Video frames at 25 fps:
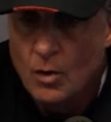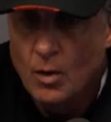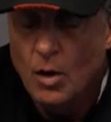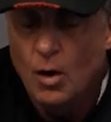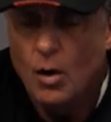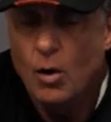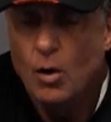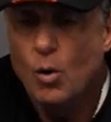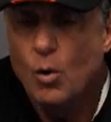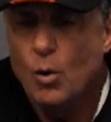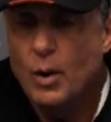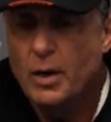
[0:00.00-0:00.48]

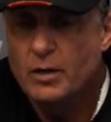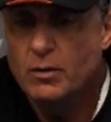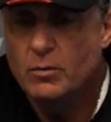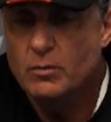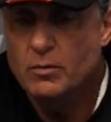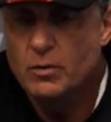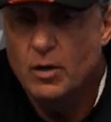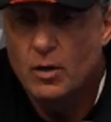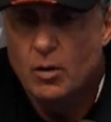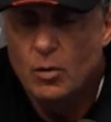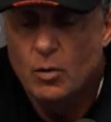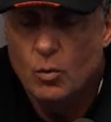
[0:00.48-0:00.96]
Oh, I don't
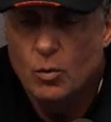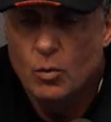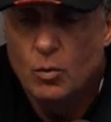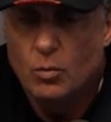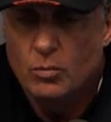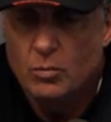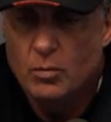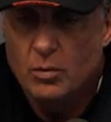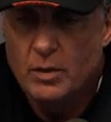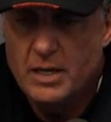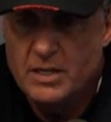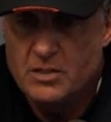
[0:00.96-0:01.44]
know
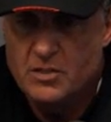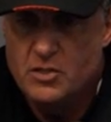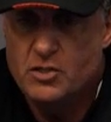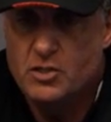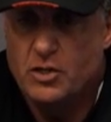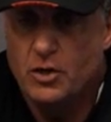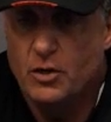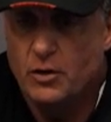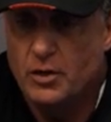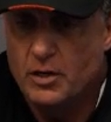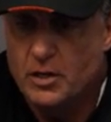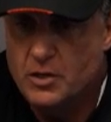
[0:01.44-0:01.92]

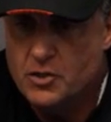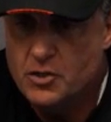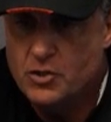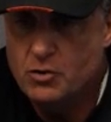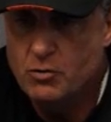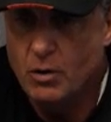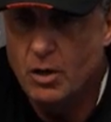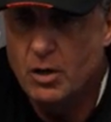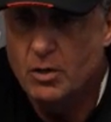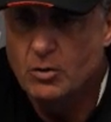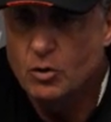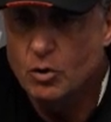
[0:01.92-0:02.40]
necessarily a
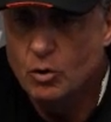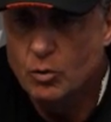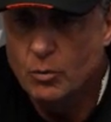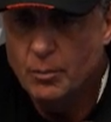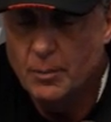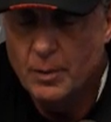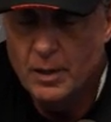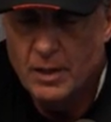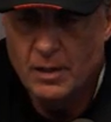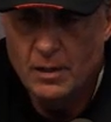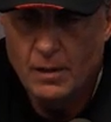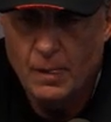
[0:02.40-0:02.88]
struggle,
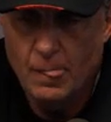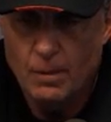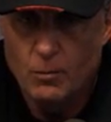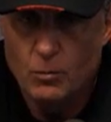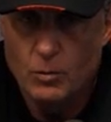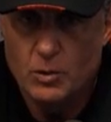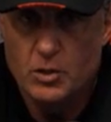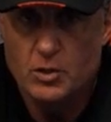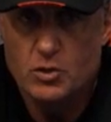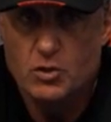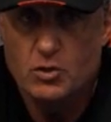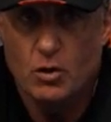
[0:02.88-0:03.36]
but
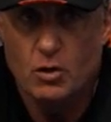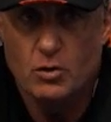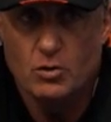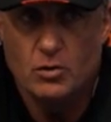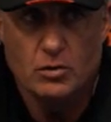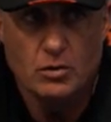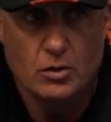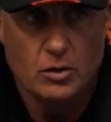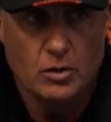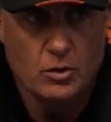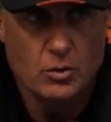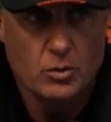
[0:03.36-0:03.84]
when you start to
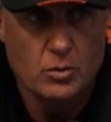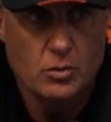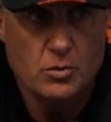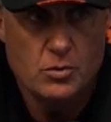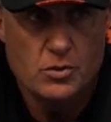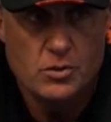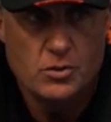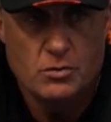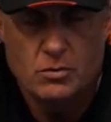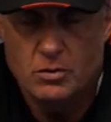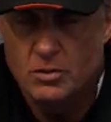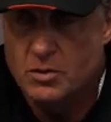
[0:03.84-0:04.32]

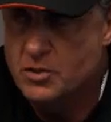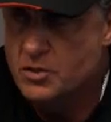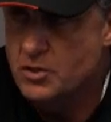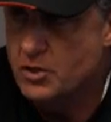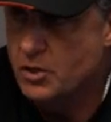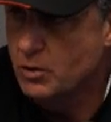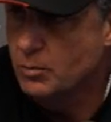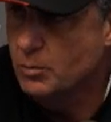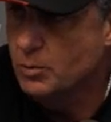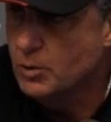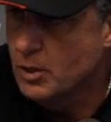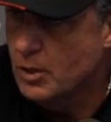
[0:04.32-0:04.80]
lose
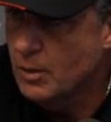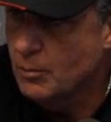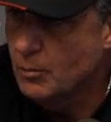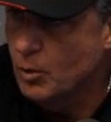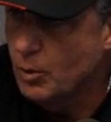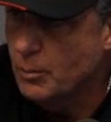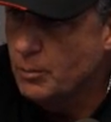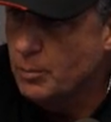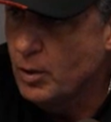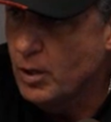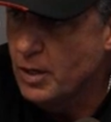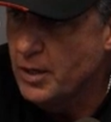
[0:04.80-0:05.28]
considerable number
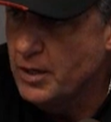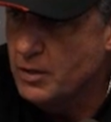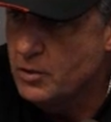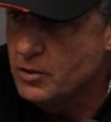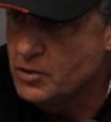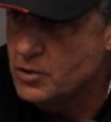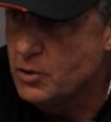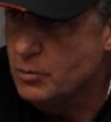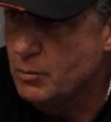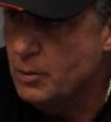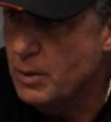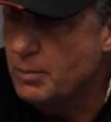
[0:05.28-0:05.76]
of
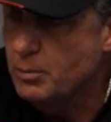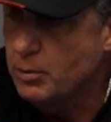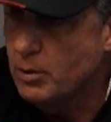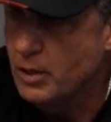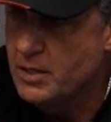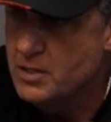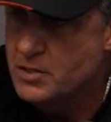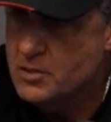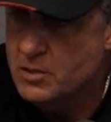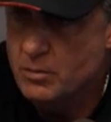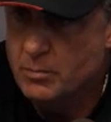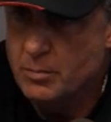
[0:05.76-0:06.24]
players and
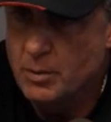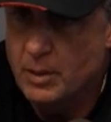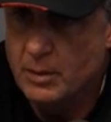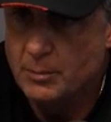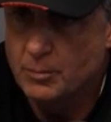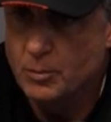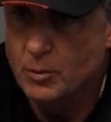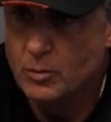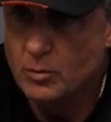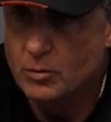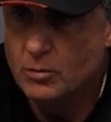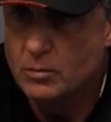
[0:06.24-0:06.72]
replacing
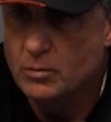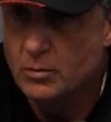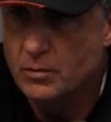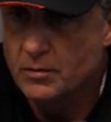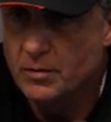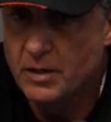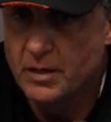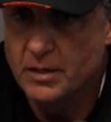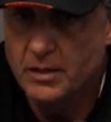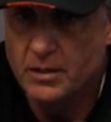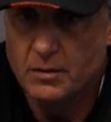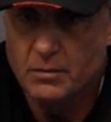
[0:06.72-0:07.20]
people,
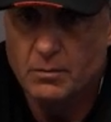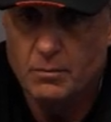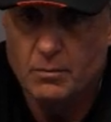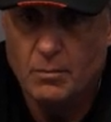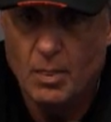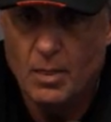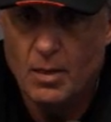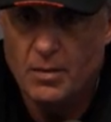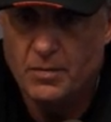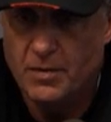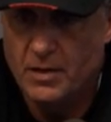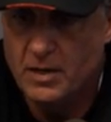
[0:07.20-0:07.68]
then
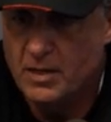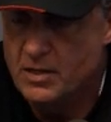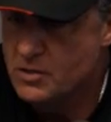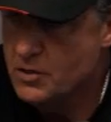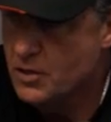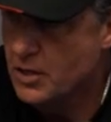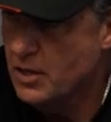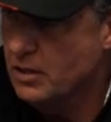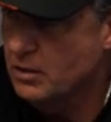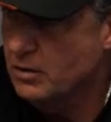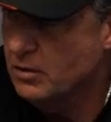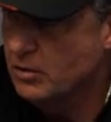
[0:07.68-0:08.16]
things
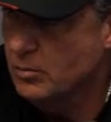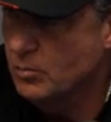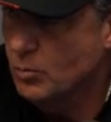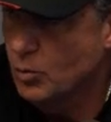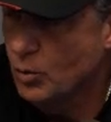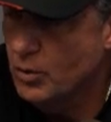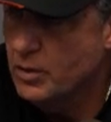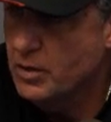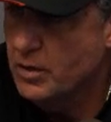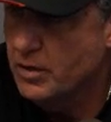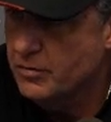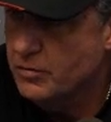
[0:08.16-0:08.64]
get a little
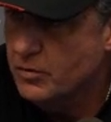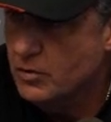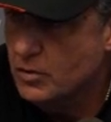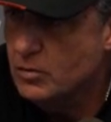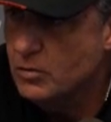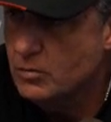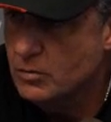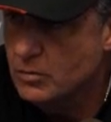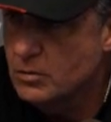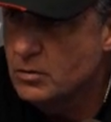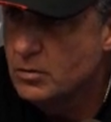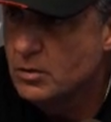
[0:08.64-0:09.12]
more
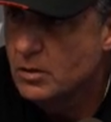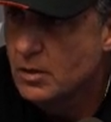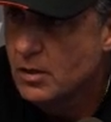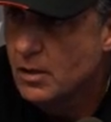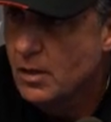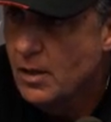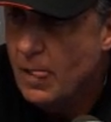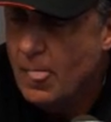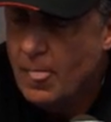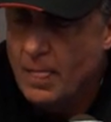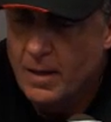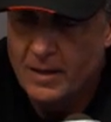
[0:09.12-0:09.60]
difficult.
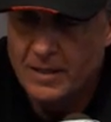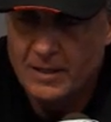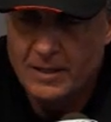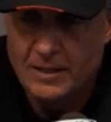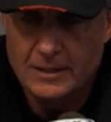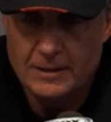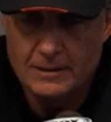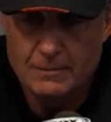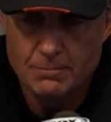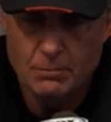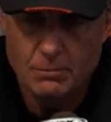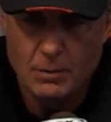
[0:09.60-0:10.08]

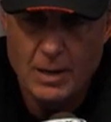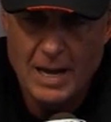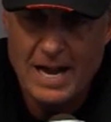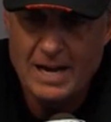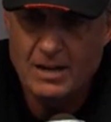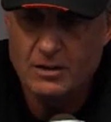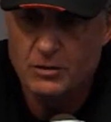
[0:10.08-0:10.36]
How